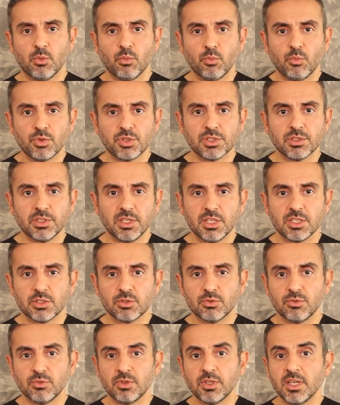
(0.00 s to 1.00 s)
which leads
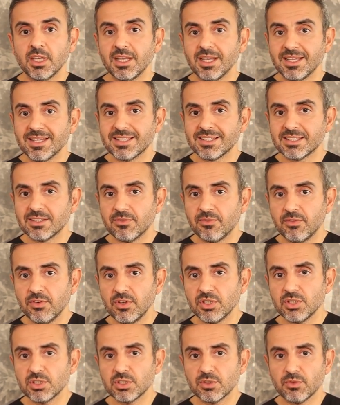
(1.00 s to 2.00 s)
to
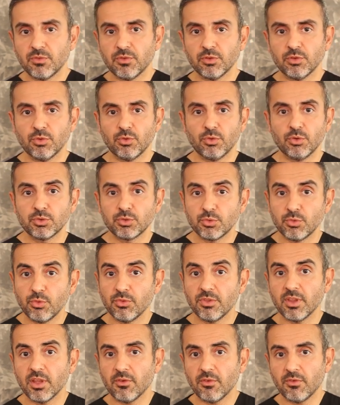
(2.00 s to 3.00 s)
insufficient flow
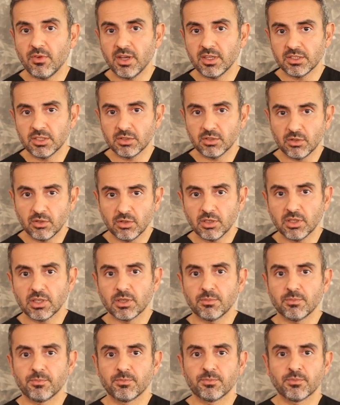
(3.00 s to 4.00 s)
to the affected
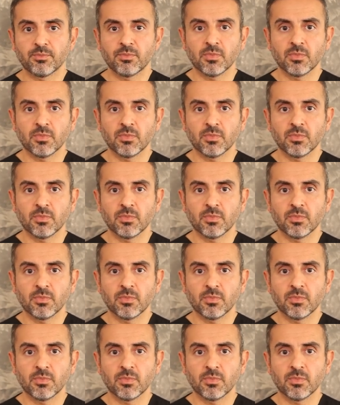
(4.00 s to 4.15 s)
arm.